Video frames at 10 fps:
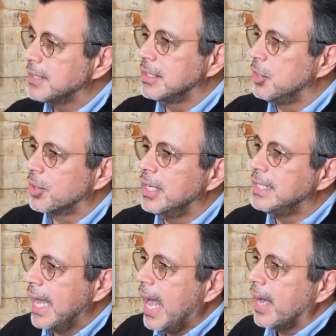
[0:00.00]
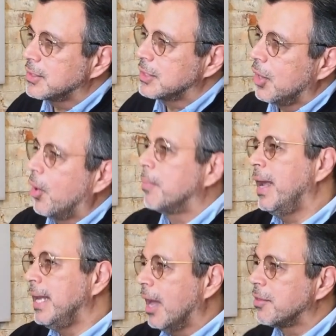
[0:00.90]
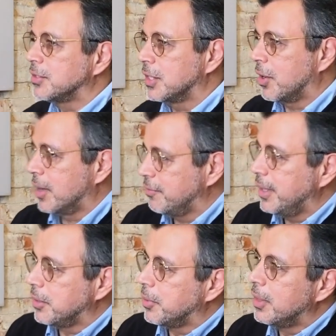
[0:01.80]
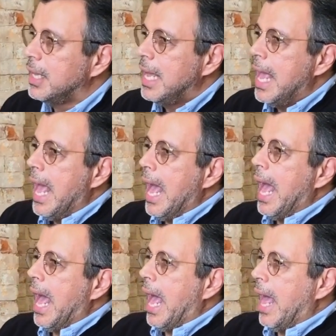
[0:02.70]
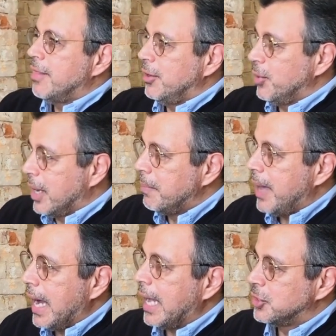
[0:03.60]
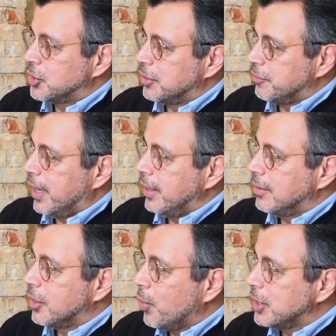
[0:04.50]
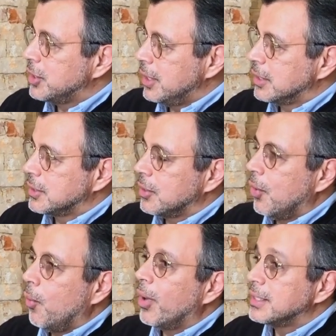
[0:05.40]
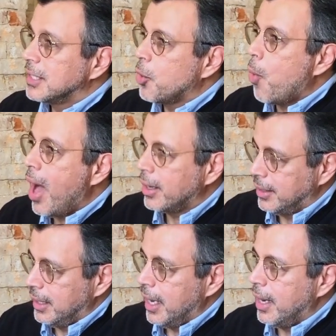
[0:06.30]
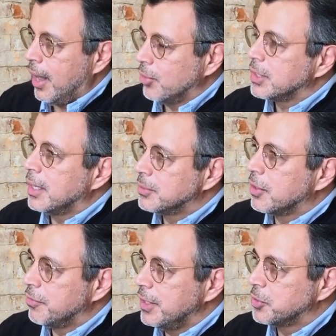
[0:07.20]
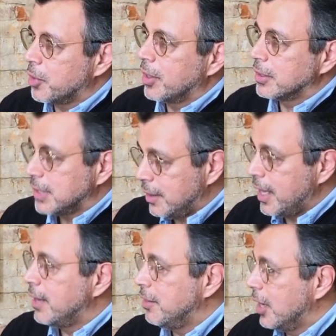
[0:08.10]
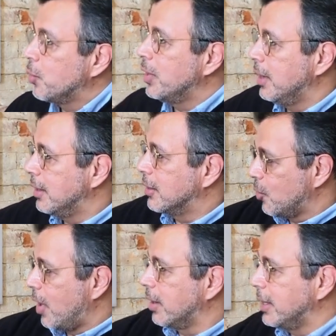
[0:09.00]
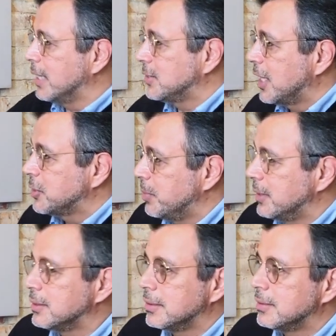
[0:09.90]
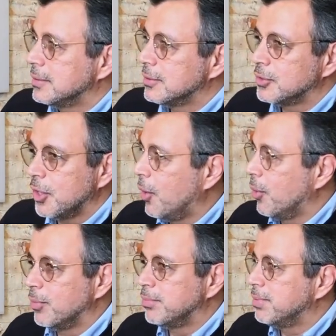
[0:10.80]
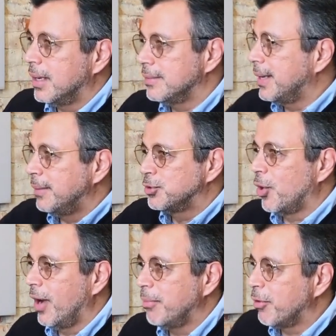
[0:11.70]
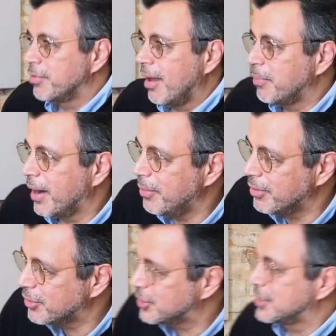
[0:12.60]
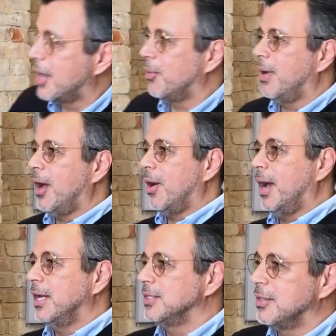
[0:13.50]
or EDX or many others that are available. And then you come back and certify. The question is, what is the quality and outcomes of these products? And then there we need a quality assessment. So I'm sorry about that, but I mean, this is how I see the